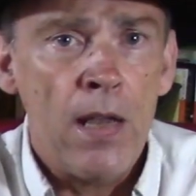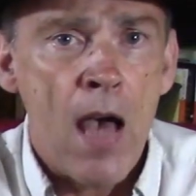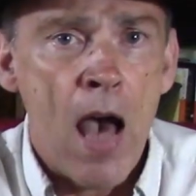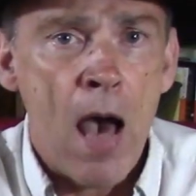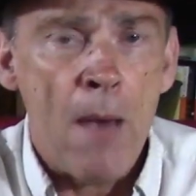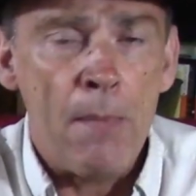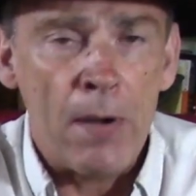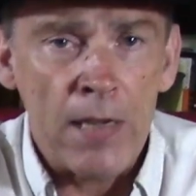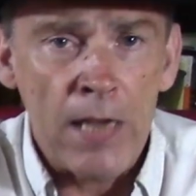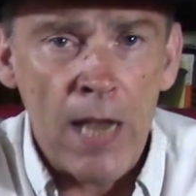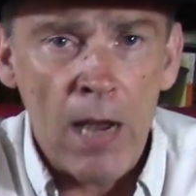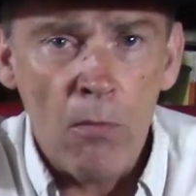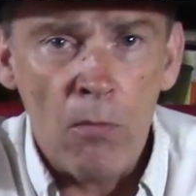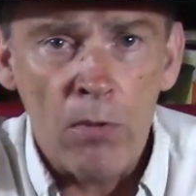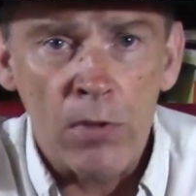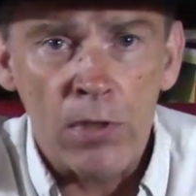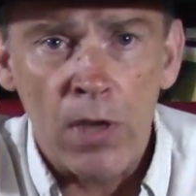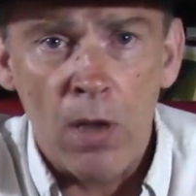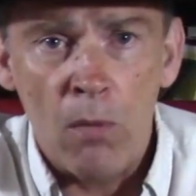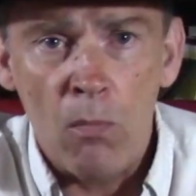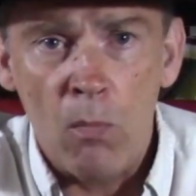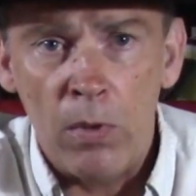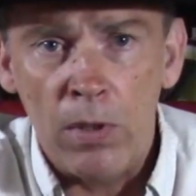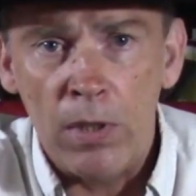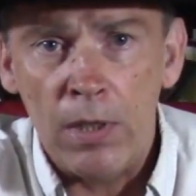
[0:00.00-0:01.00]
I mean, that was
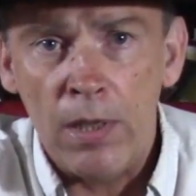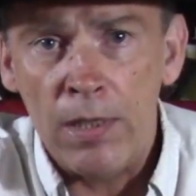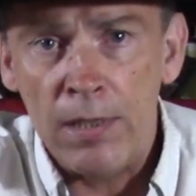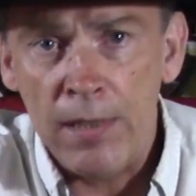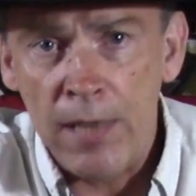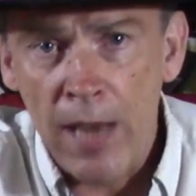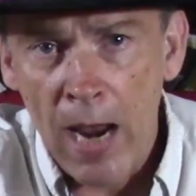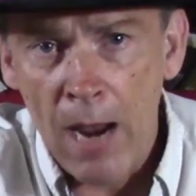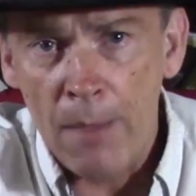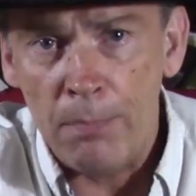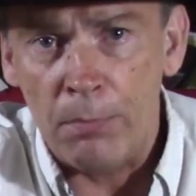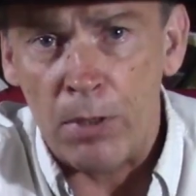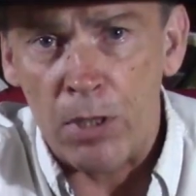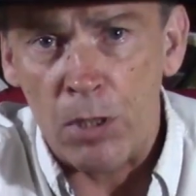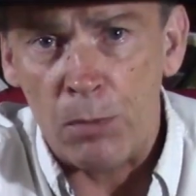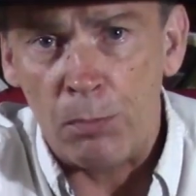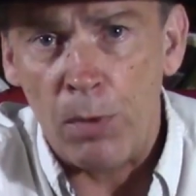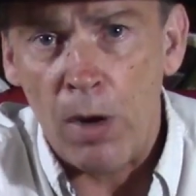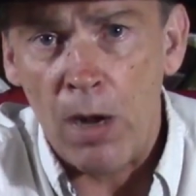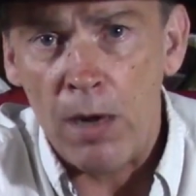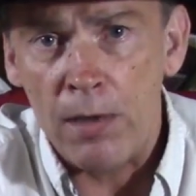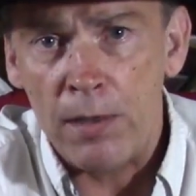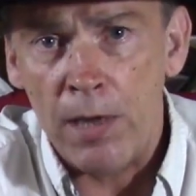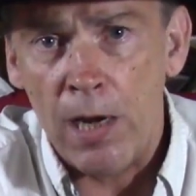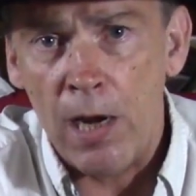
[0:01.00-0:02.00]
on one of the tablets
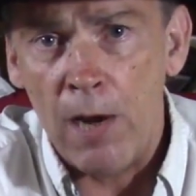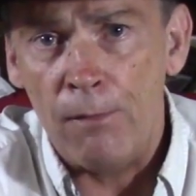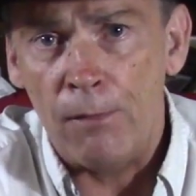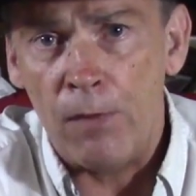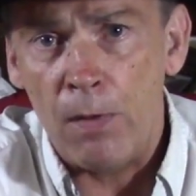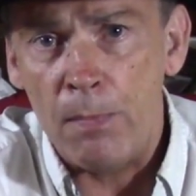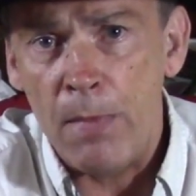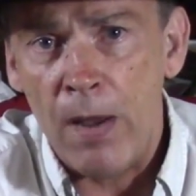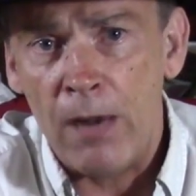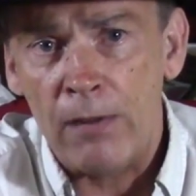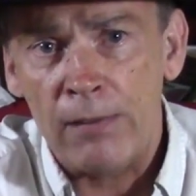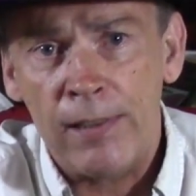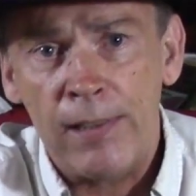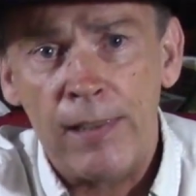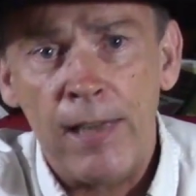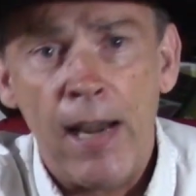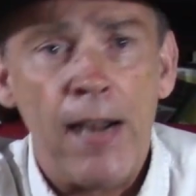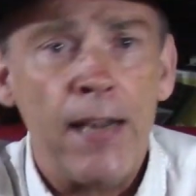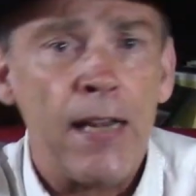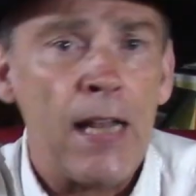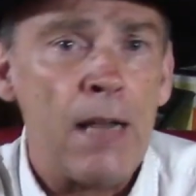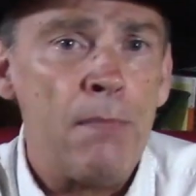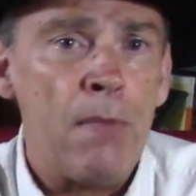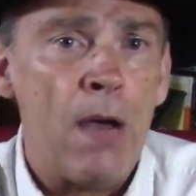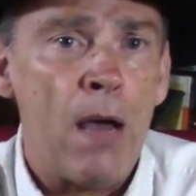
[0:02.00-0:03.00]
brought down from Mount
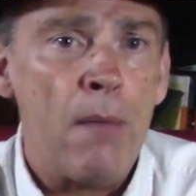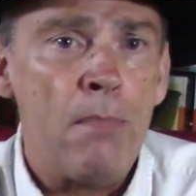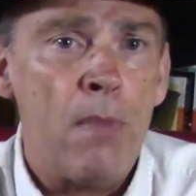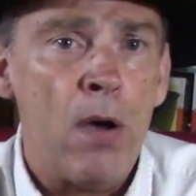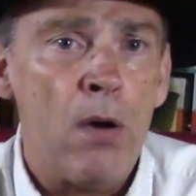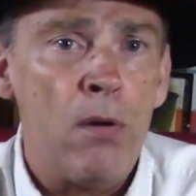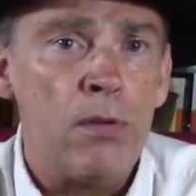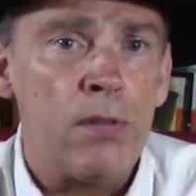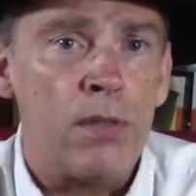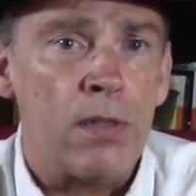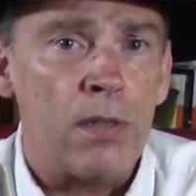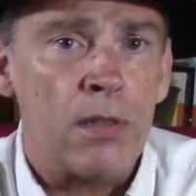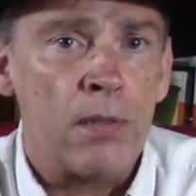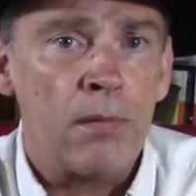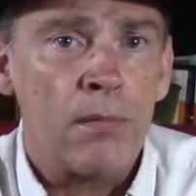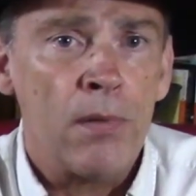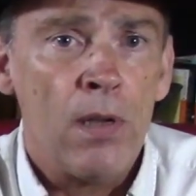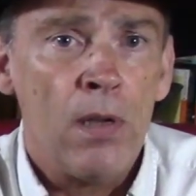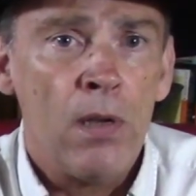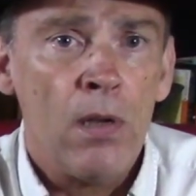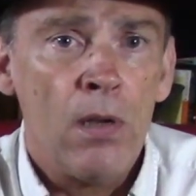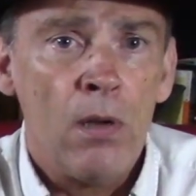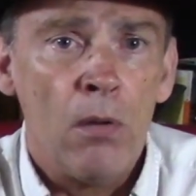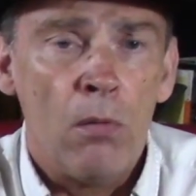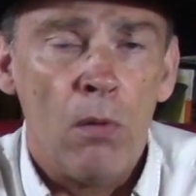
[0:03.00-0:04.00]
Sinai by Moses.